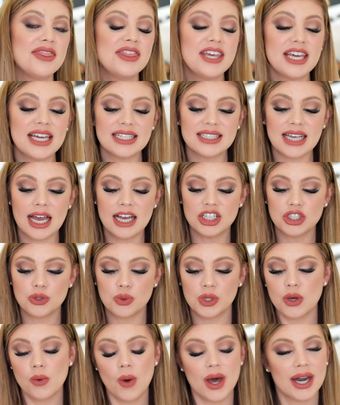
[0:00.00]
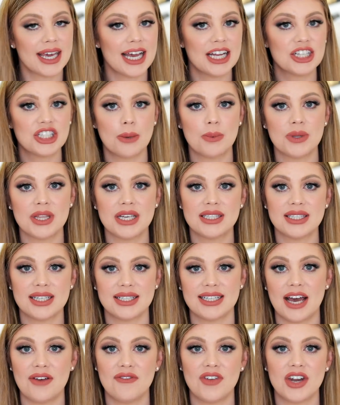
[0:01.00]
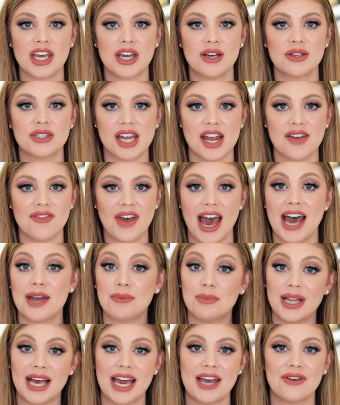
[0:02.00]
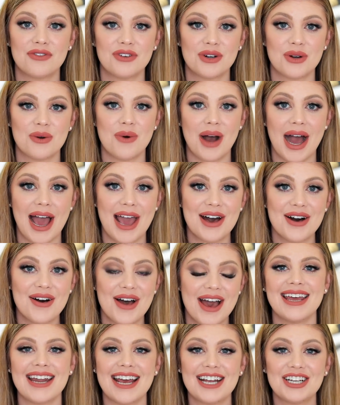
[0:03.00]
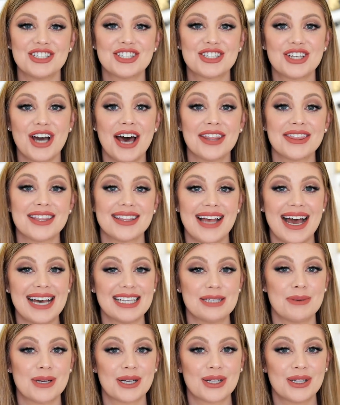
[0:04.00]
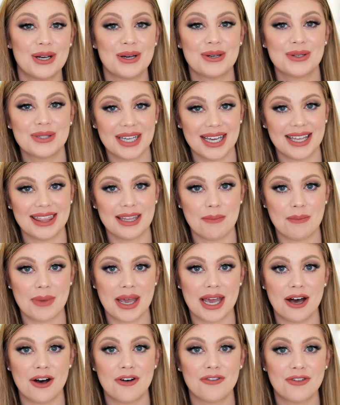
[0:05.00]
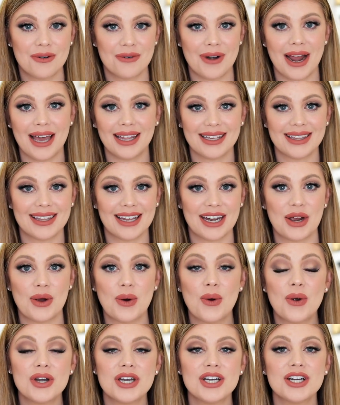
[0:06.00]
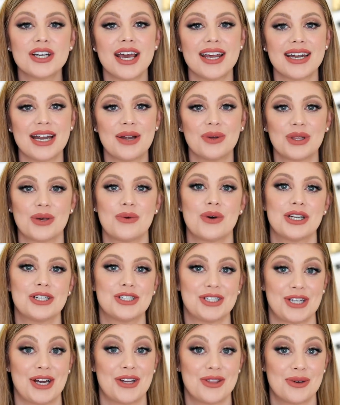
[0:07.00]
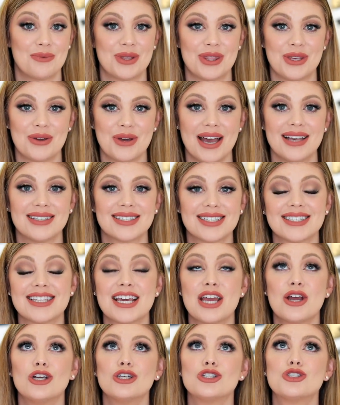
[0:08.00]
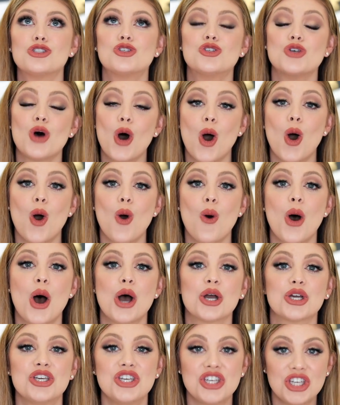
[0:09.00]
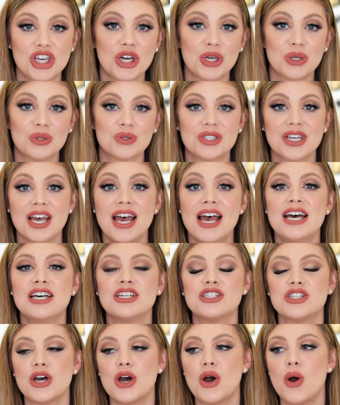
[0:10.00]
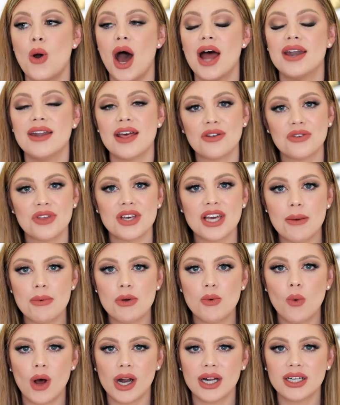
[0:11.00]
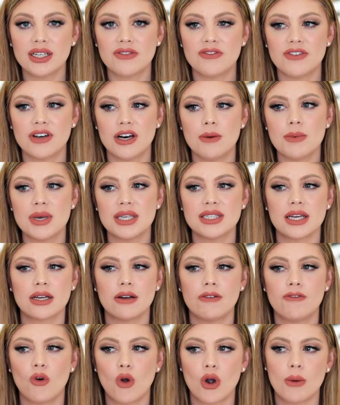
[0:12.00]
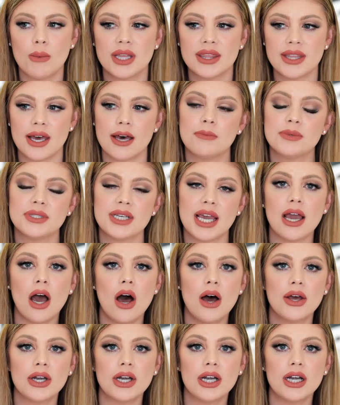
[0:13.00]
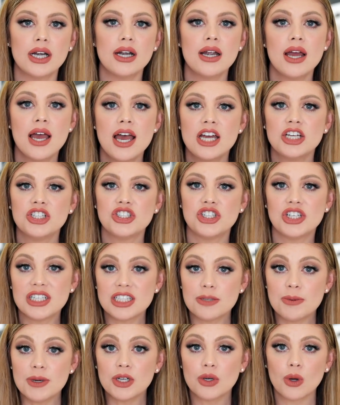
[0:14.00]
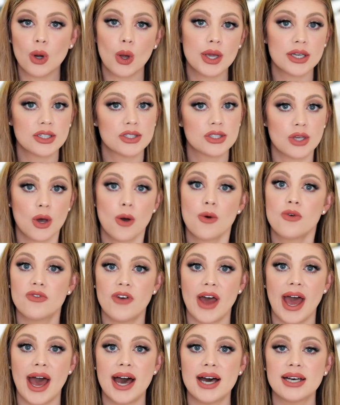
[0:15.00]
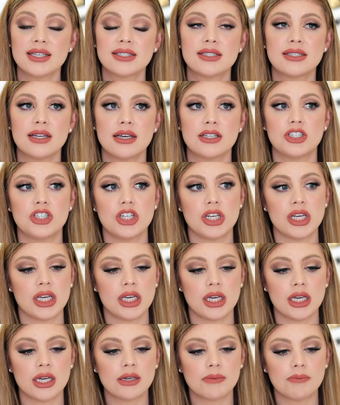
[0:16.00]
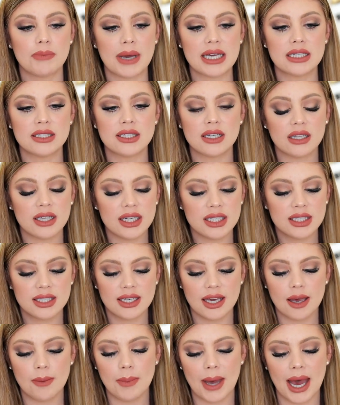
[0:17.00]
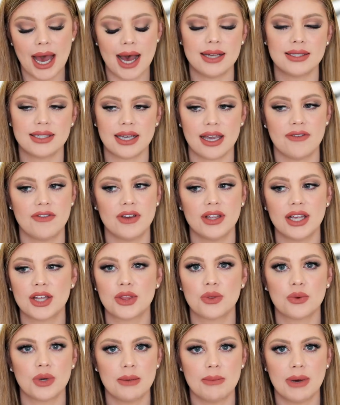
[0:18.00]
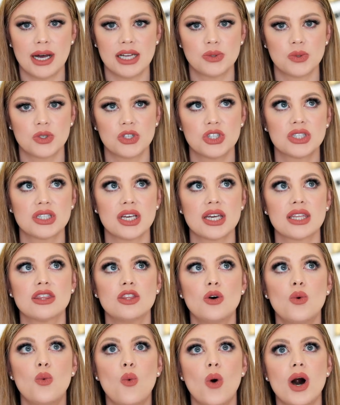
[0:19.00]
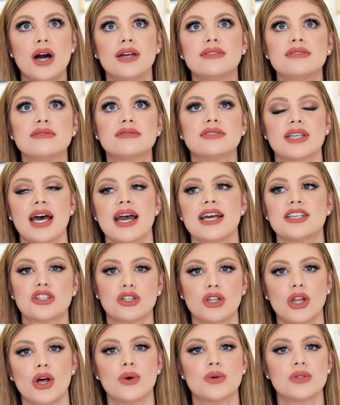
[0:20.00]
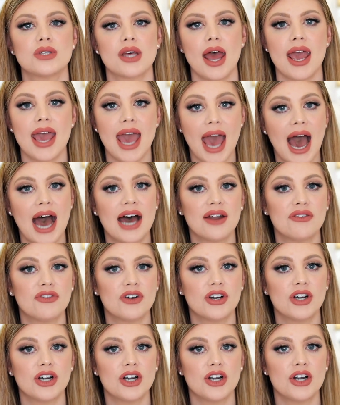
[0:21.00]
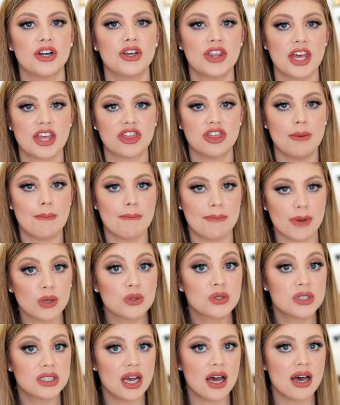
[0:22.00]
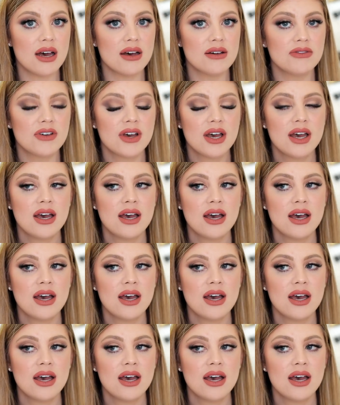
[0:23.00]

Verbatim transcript: These, I just really want to catch up with these sit down videos that I've had planned for a while. And I just got the last bit of clothes in the mail for Ryleigh that I ordered, and I really want to share them with you guys because they are so cute. So another thing I've been wanting to film is like a 4-month update on her. She's been growing so fast. She basically skipped past, like I feel like 3 months, which is like the one size clothes that I had for her, like the most of,